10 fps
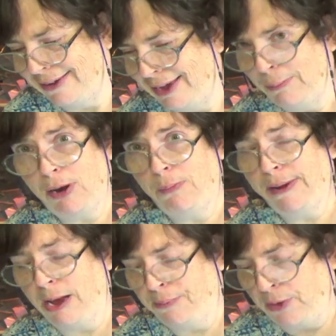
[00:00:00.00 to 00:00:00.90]
It better
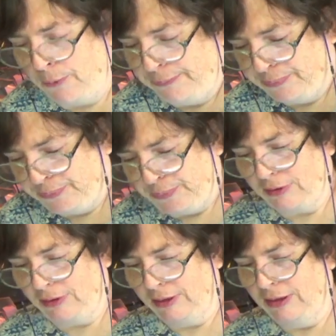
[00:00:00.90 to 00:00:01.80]
pick up, though.
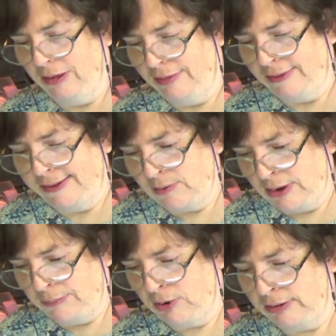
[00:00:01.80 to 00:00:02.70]
That's the one
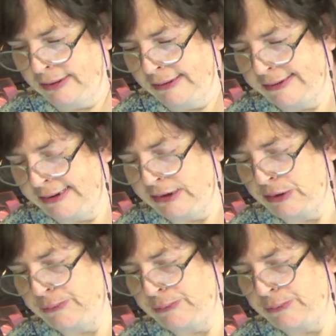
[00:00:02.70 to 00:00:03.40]
I'm currently listening to.